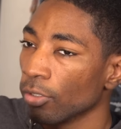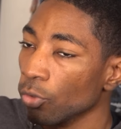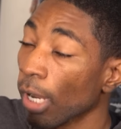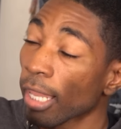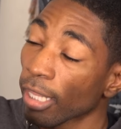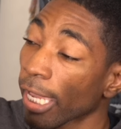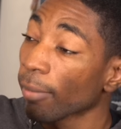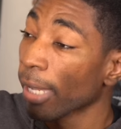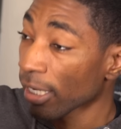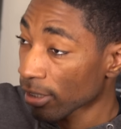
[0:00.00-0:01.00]
do not
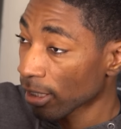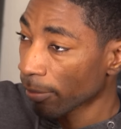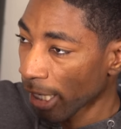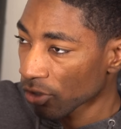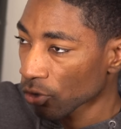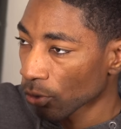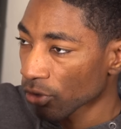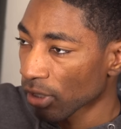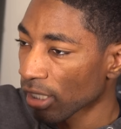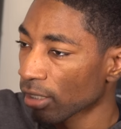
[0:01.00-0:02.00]
like Maxx "C" and Master
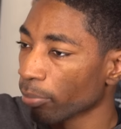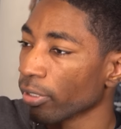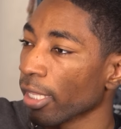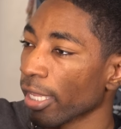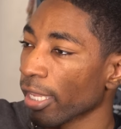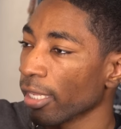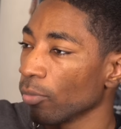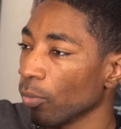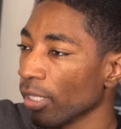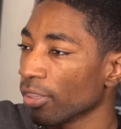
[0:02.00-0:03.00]
Duel. So getting to play
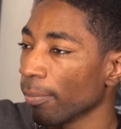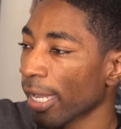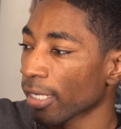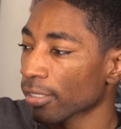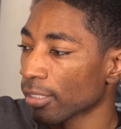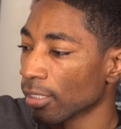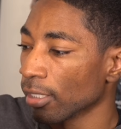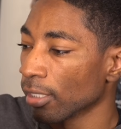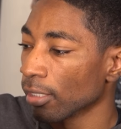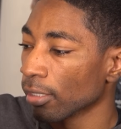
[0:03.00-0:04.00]
with Maxx
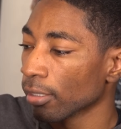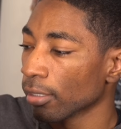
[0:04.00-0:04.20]
"C"